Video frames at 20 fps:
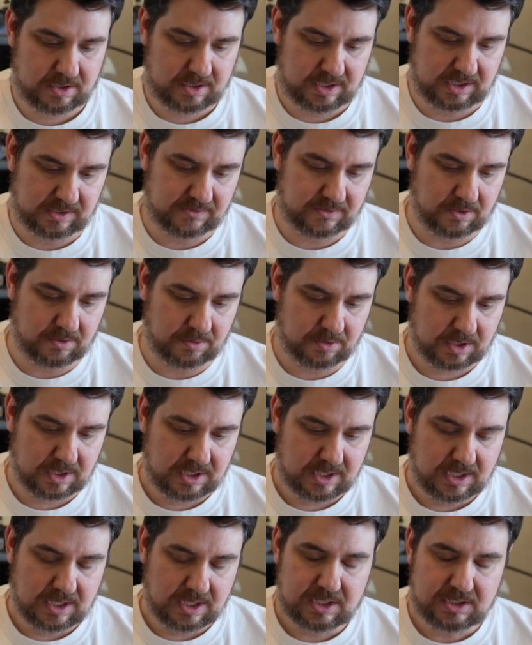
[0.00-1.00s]
And so
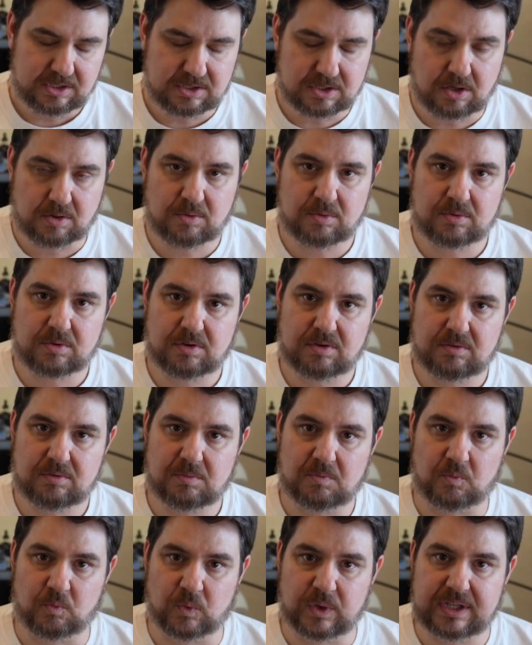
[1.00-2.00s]
don't
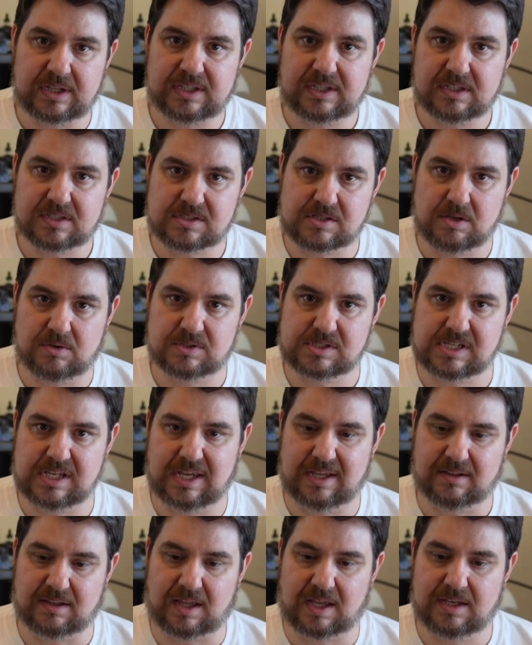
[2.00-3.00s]
really
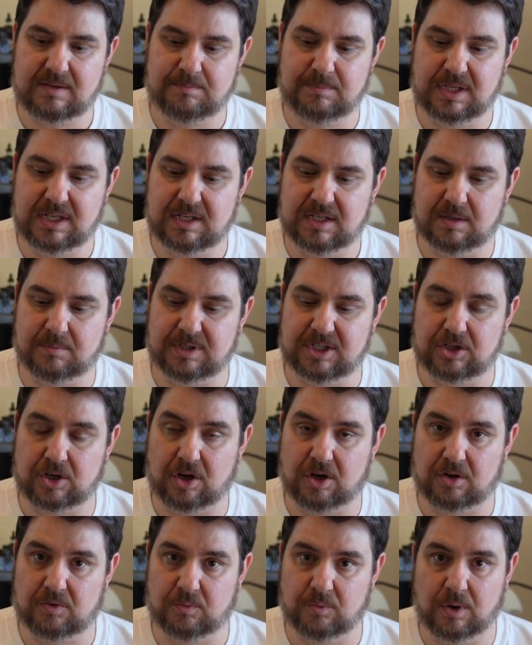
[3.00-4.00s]
associate light, medium, and
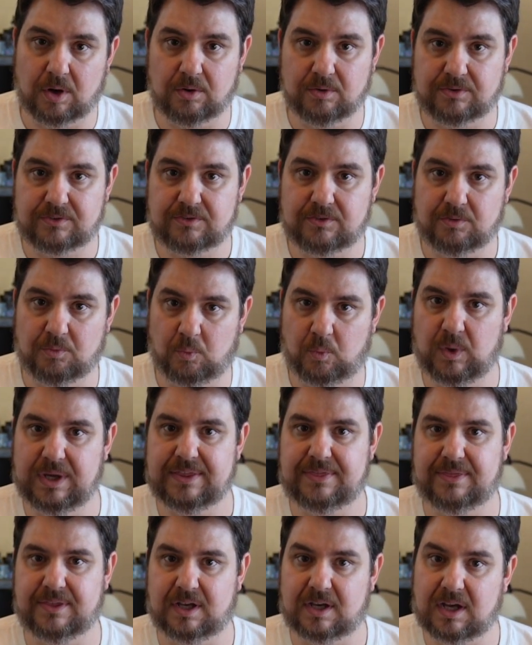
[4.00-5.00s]
dark roasts
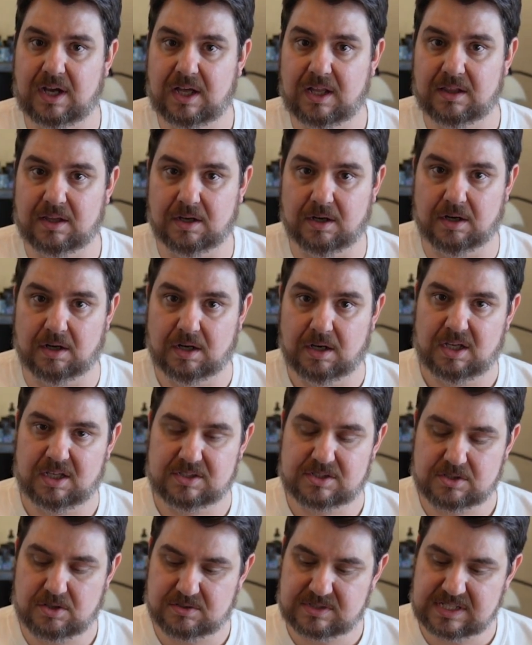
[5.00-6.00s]
with the color.
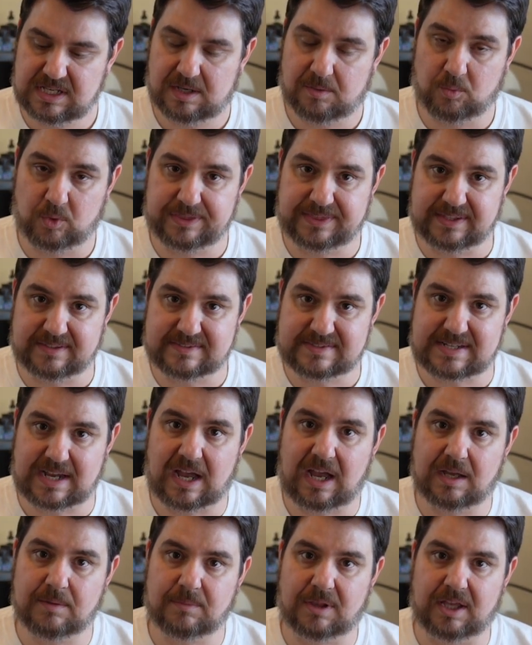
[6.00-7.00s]
Associate them with this
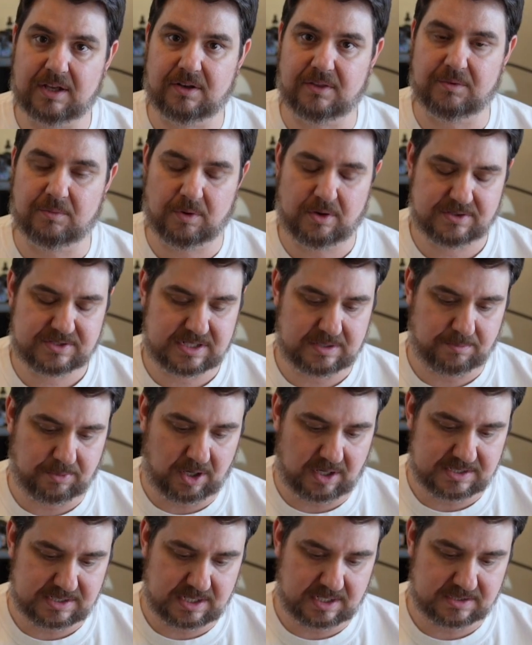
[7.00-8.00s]
timeline on the roasting
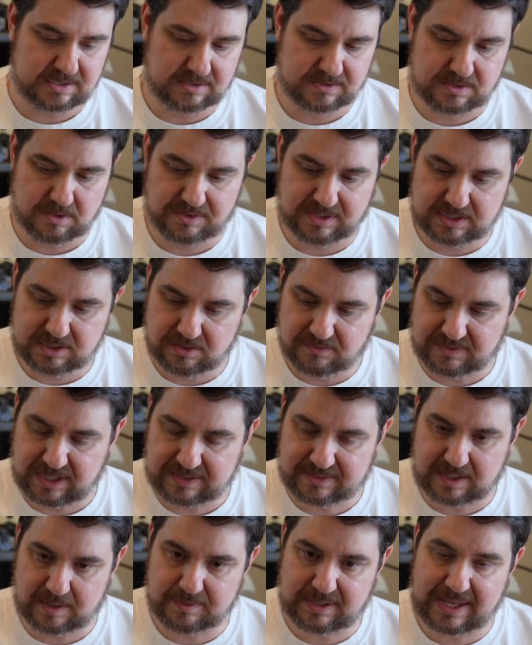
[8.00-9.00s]
process. And so then you've
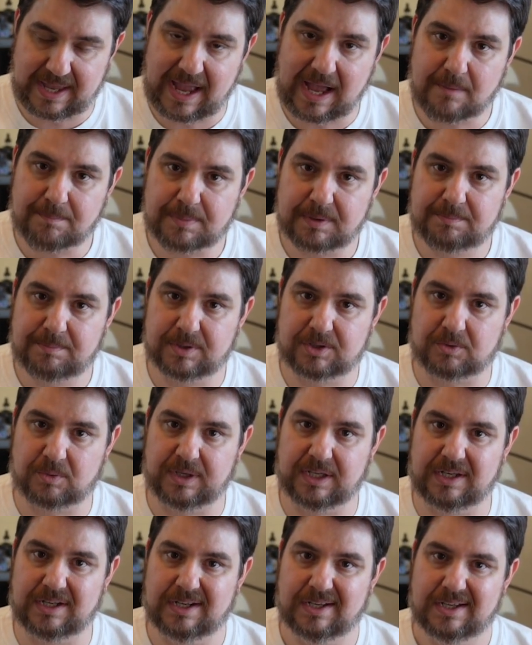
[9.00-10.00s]
got that gap
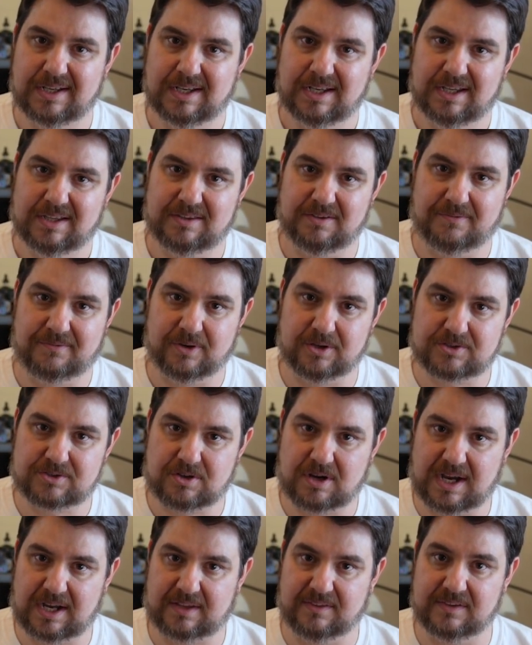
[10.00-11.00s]
between the first
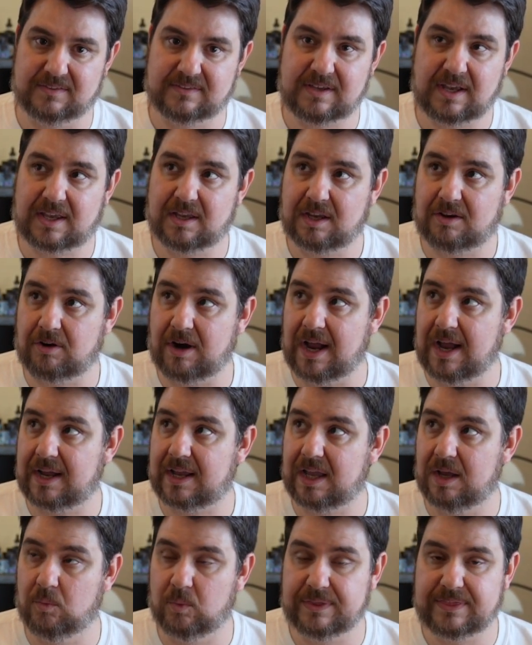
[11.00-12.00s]
crack and the second
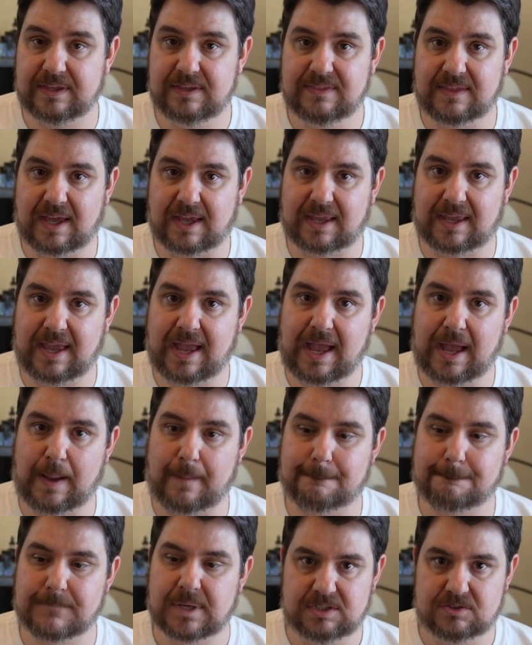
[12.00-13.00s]
crack, and within that
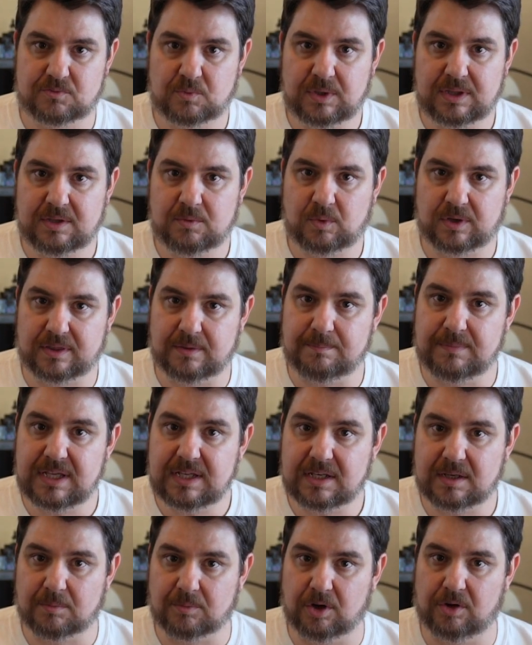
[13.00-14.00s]
gap is really where the
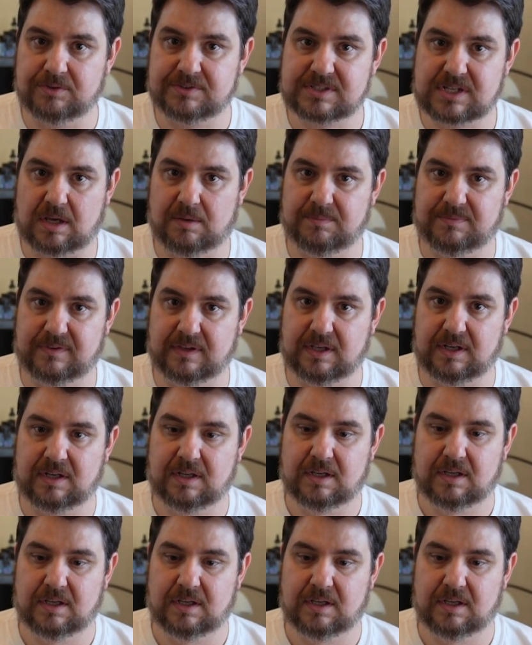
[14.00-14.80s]
medium roast comes in.